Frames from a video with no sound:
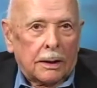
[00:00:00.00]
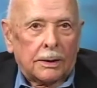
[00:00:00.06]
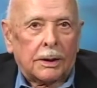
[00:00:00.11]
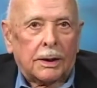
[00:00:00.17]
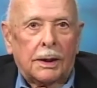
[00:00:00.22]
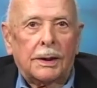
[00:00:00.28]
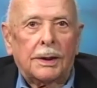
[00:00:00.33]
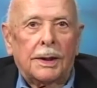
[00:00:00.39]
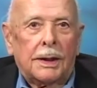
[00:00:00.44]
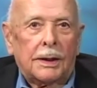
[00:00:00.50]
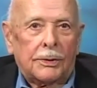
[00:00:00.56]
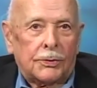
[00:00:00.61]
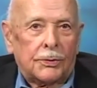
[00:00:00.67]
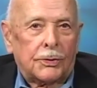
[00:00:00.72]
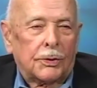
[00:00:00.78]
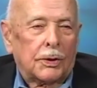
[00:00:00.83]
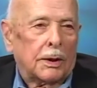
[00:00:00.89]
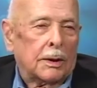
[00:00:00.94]

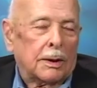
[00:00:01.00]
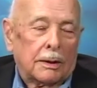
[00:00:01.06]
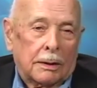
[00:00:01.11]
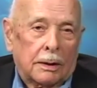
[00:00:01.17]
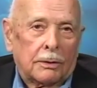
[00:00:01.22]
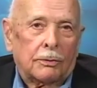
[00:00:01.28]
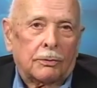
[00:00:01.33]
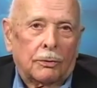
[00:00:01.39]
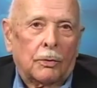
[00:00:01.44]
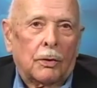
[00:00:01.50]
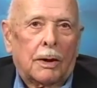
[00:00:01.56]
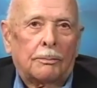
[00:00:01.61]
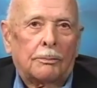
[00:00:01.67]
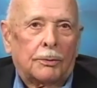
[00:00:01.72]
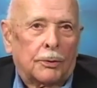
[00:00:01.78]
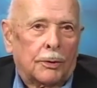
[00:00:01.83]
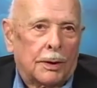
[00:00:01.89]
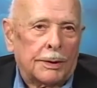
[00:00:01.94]
teenage. I grew up
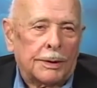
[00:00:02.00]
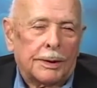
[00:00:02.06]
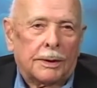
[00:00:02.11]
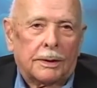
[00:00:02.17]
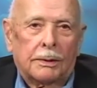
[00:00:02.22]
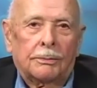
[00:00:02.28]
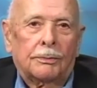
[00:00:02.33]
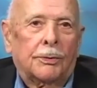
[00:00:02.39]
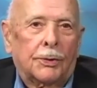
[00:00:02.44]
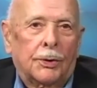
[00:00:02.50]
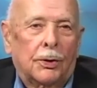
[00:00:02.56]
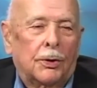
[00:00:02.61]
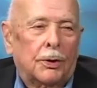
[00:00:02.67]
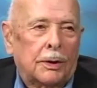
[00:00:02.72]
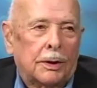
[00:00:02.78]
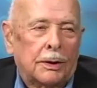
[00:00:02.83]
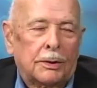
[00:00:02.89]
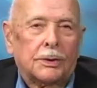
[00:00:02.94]
during the
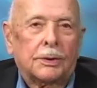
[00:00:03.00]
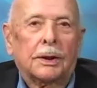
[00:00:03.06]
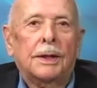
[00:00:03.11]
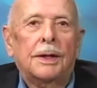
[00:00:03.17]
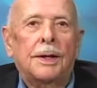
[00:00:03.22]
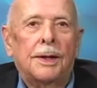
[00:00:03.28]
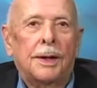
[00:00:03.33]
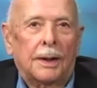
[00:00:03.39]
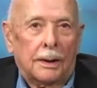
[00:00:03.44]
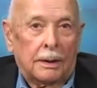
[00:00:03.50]
30s and